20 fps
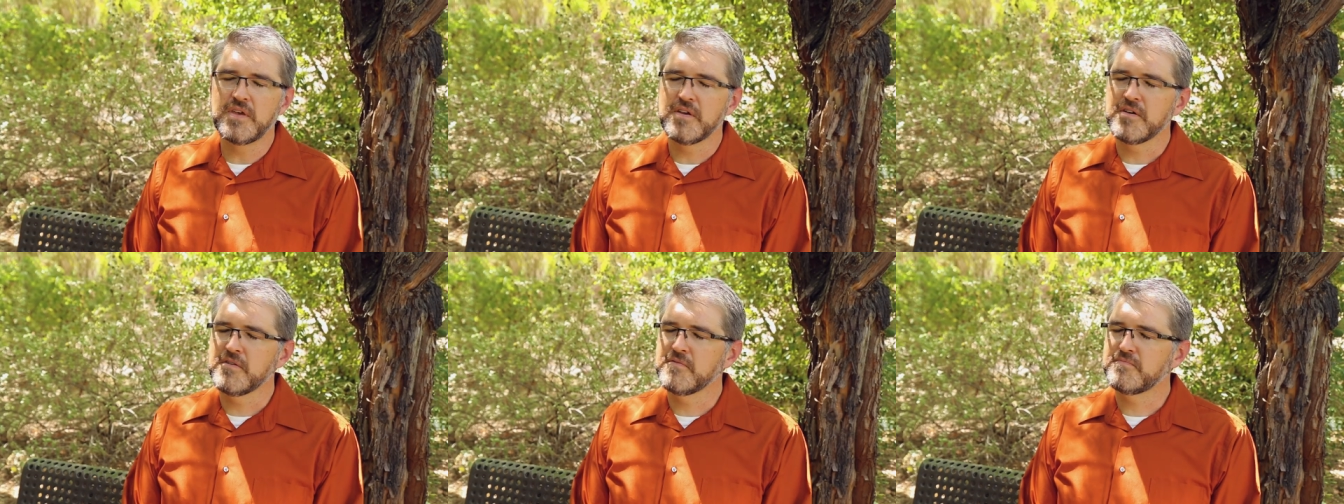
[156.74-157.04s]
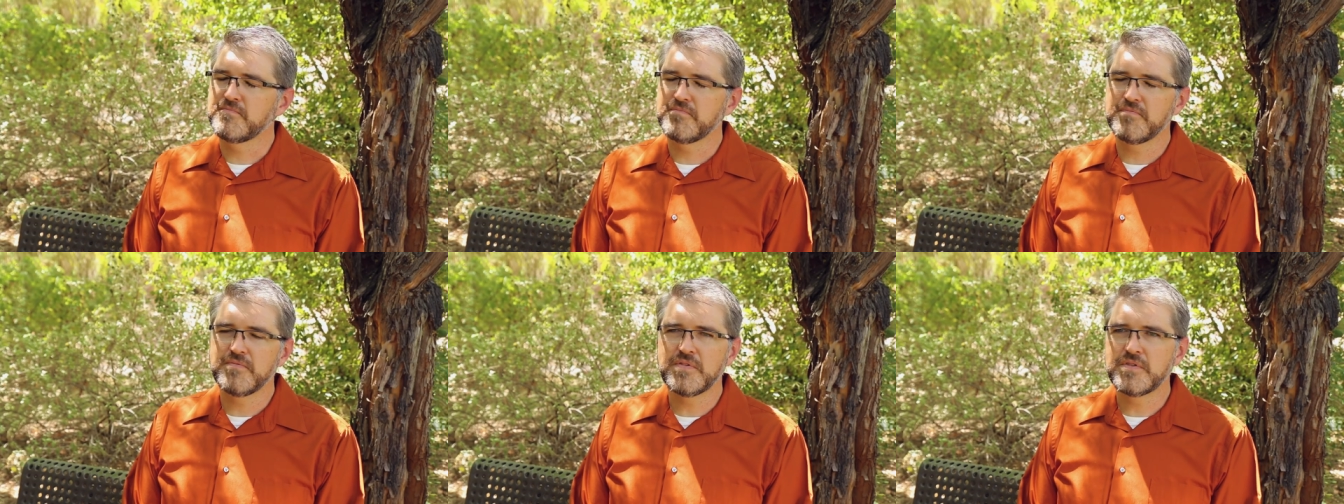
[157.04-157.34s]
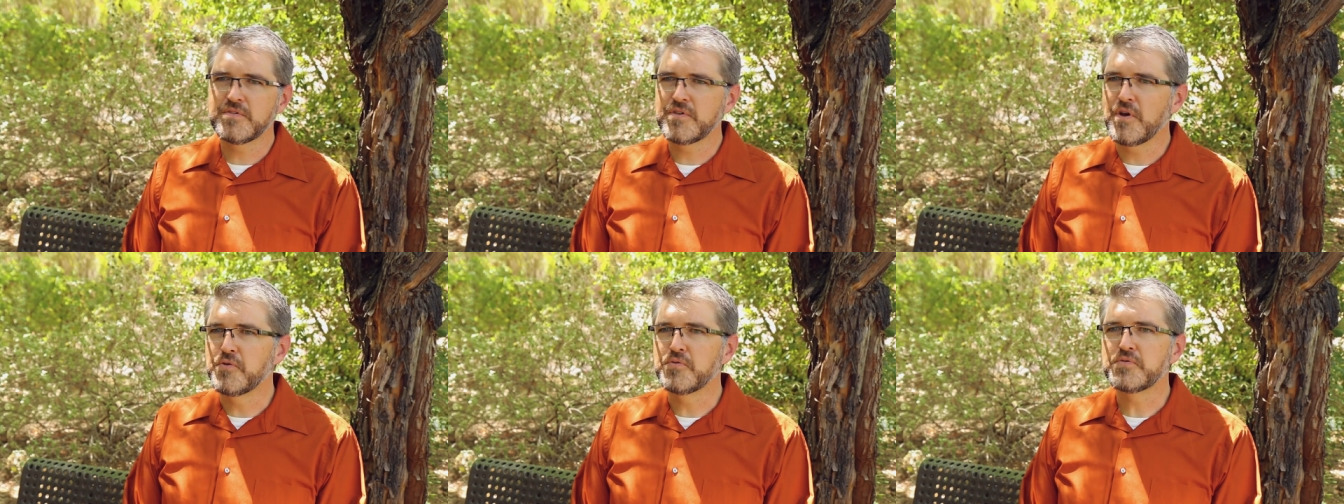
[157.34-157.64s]
their
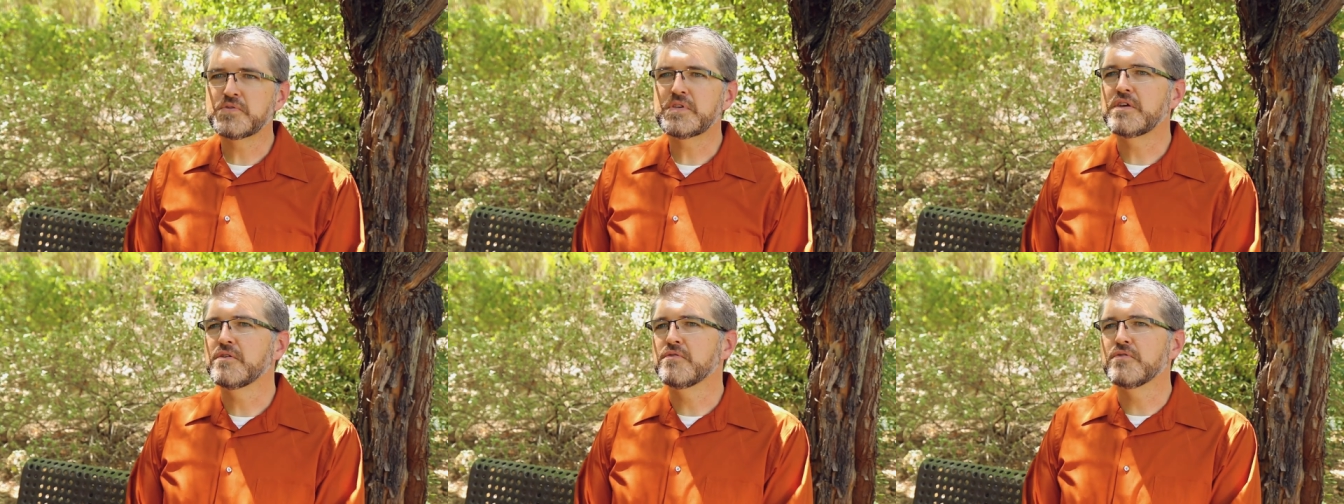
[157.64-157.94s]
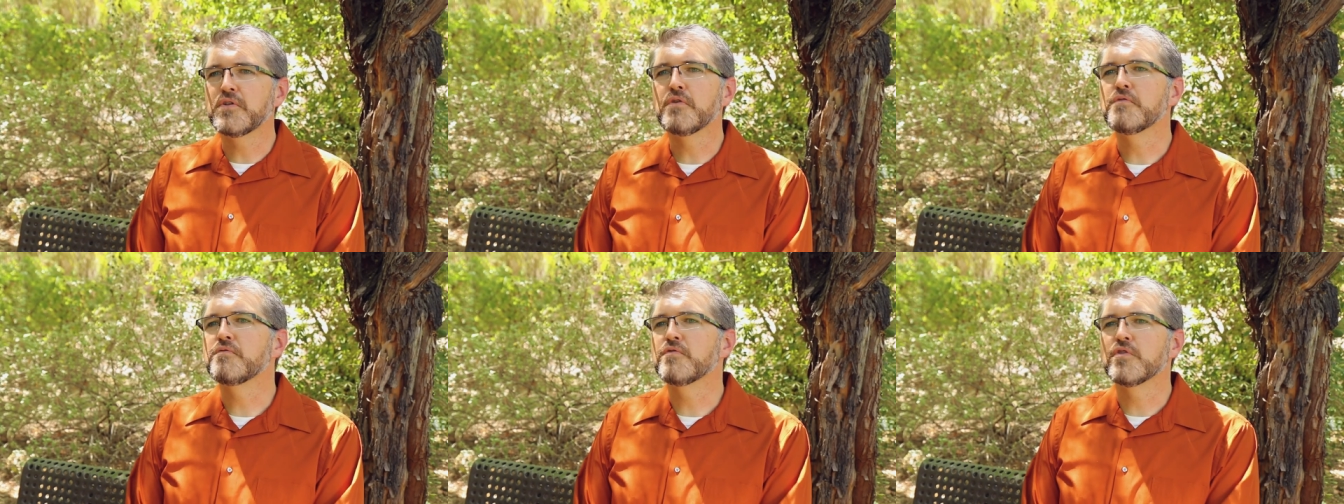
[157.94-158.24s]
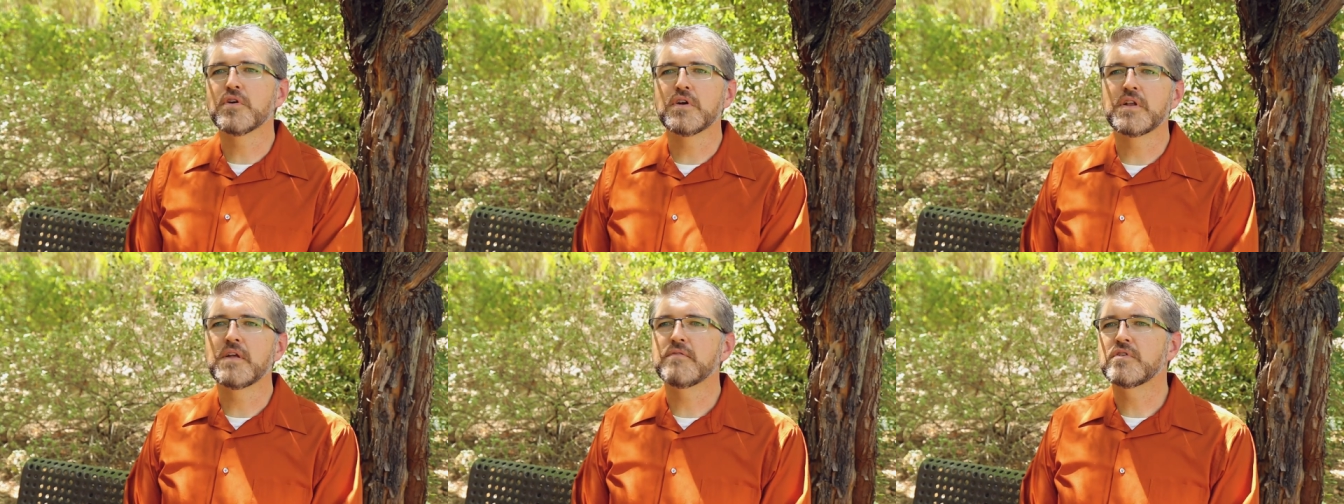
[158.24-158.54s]
toes healed
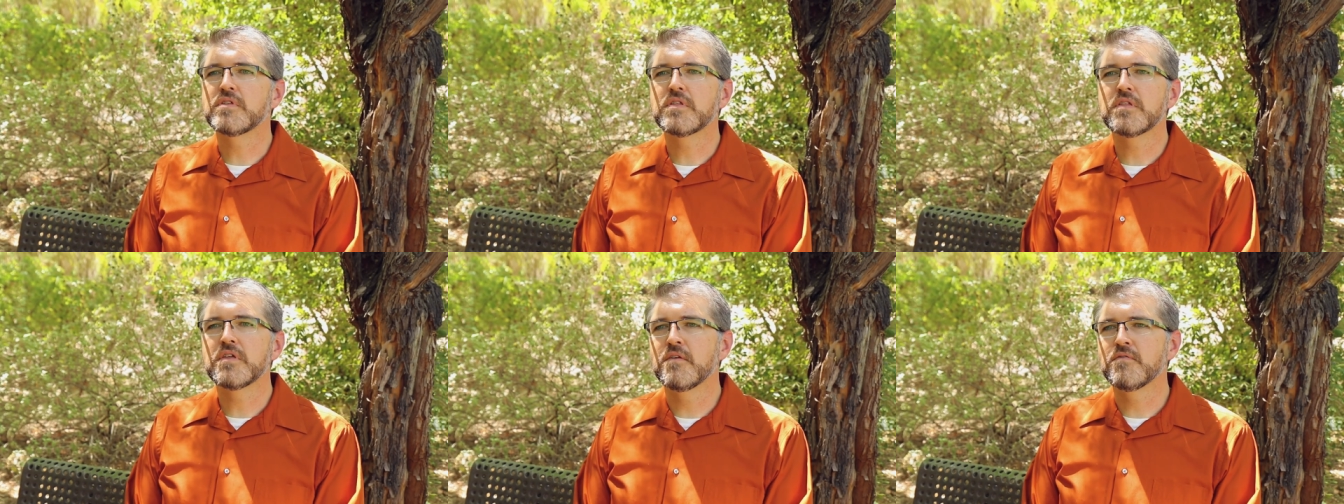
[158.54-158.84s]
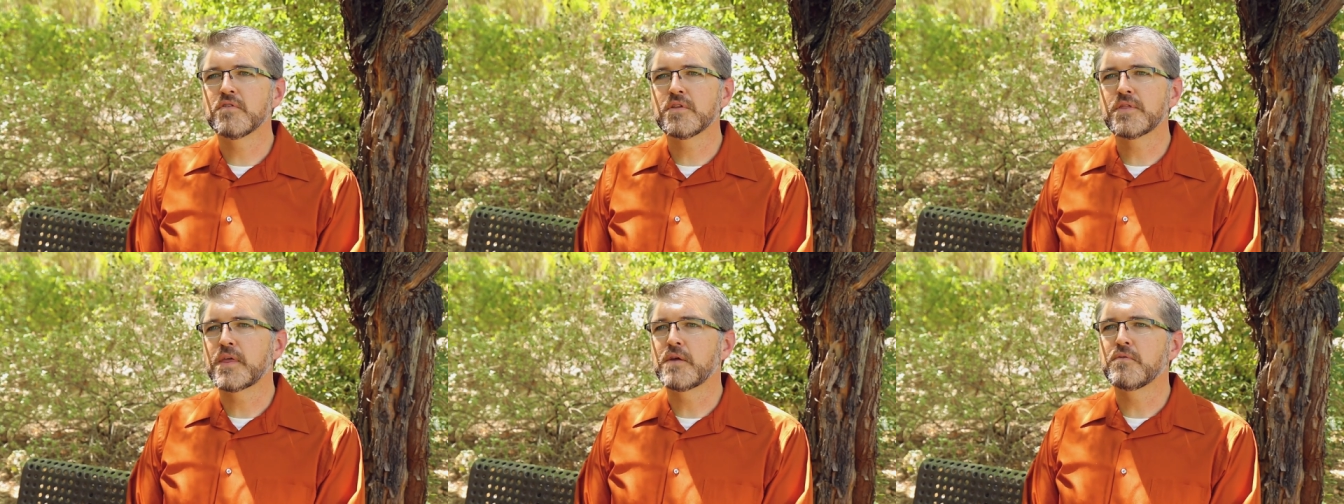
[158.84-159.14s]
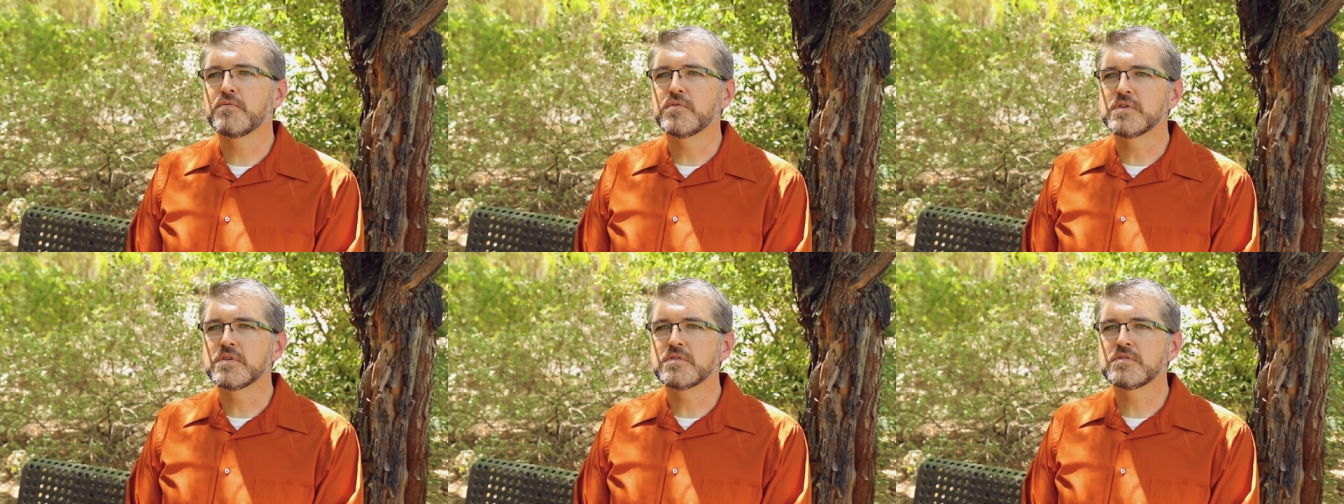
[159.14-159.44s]
over and every,
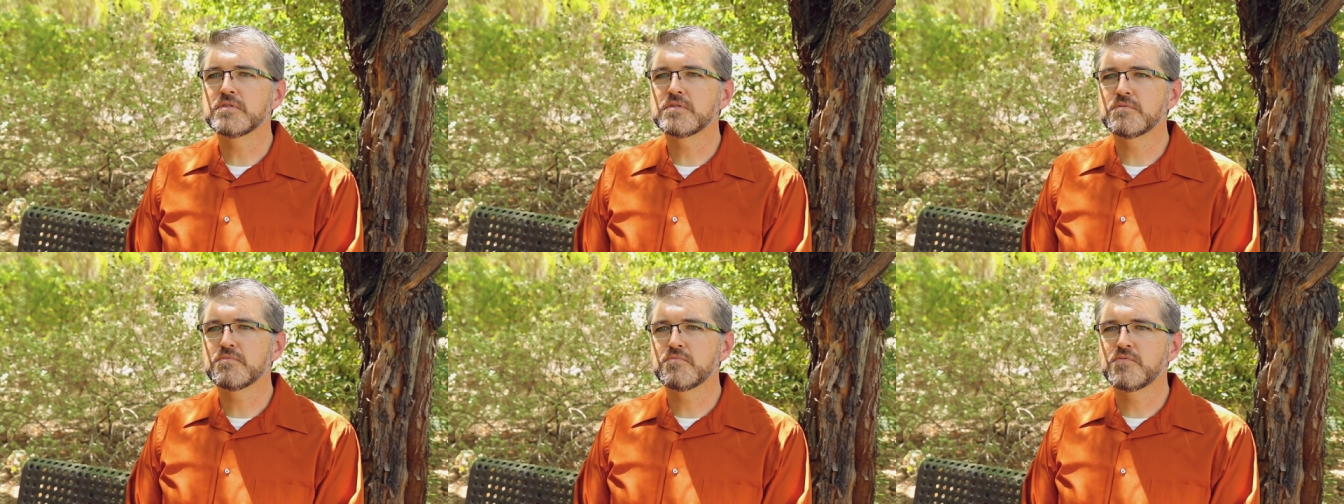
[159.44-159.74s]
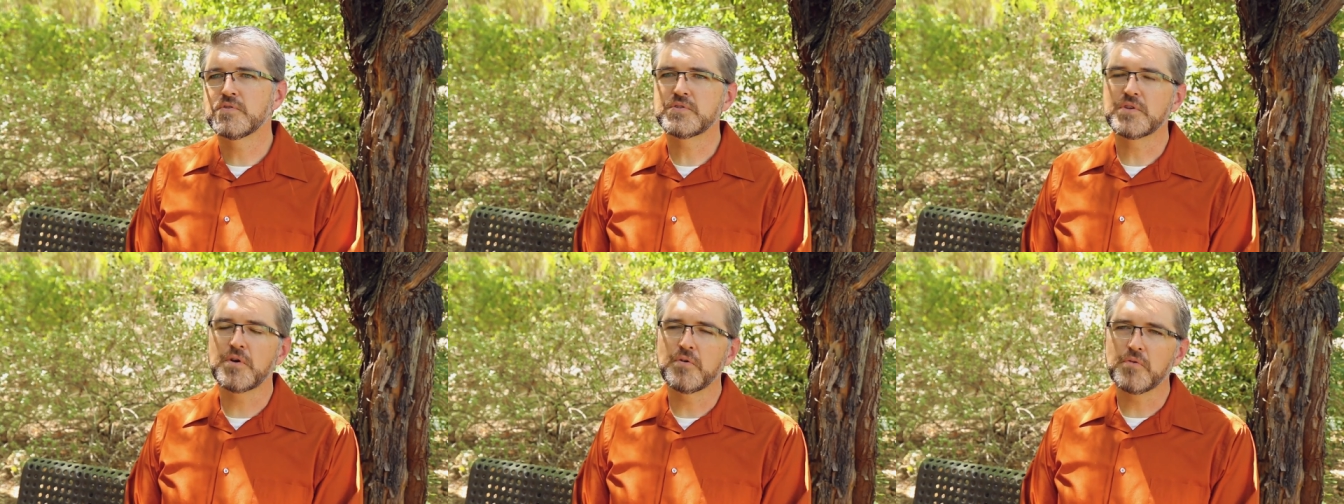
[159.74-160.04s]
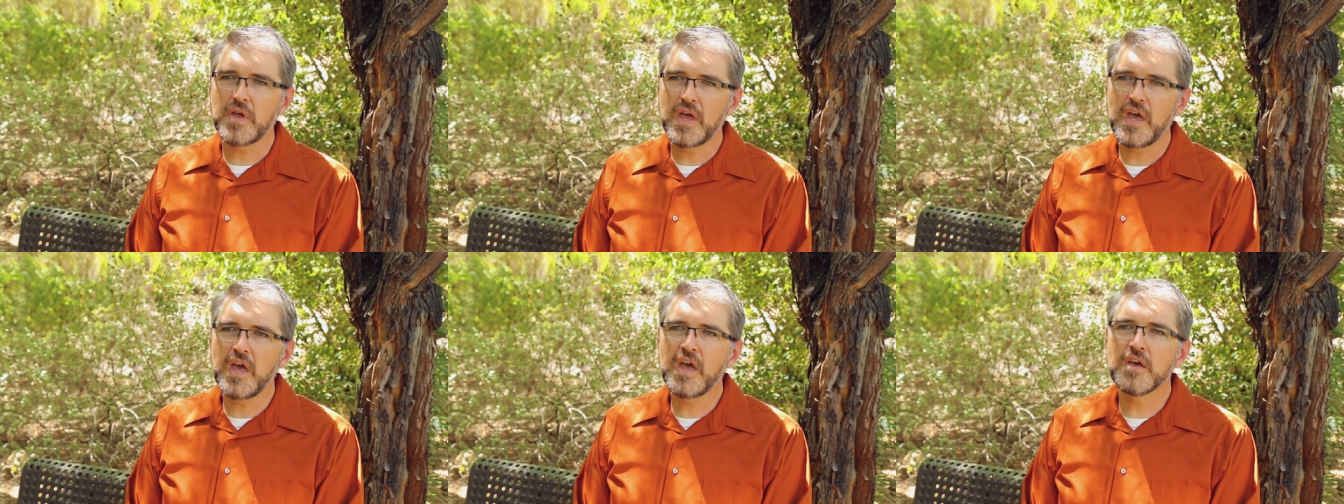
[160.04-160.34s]
everything was was
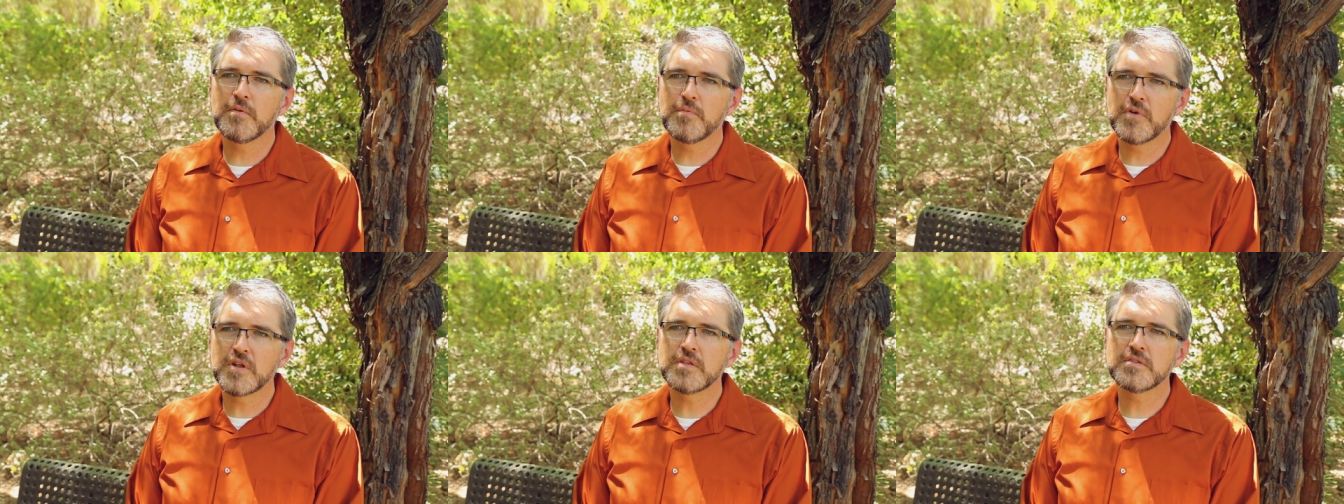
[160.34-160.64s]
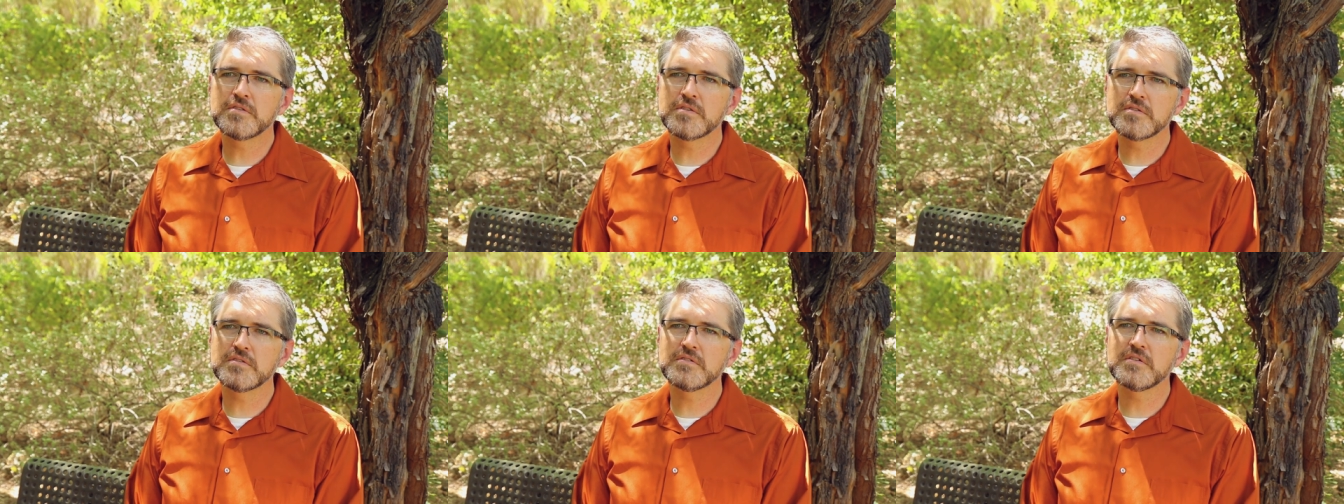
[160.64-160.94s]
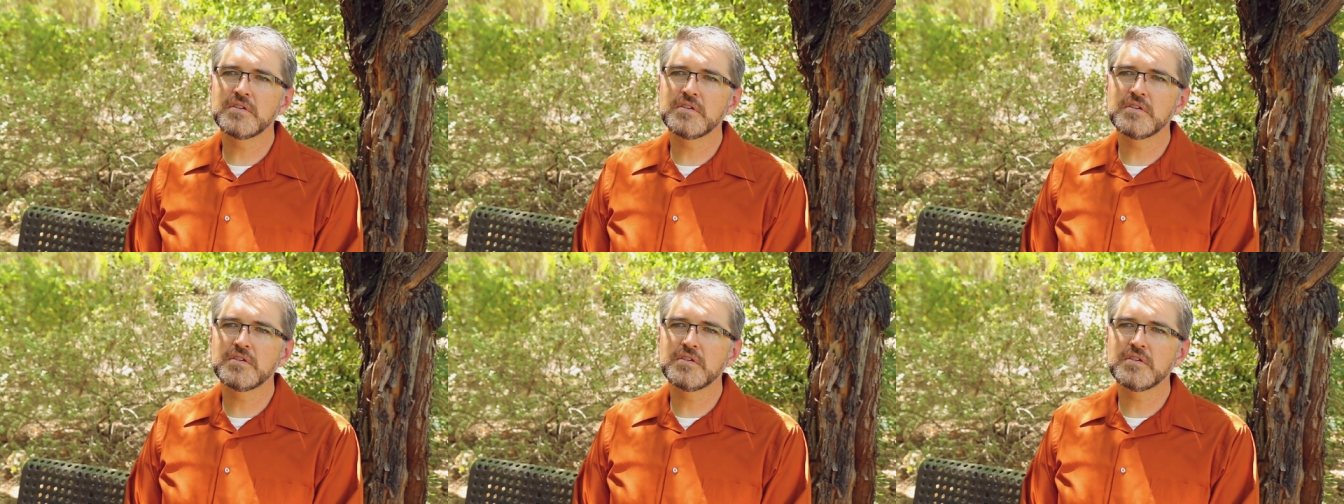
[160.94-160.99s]
okay, but it's,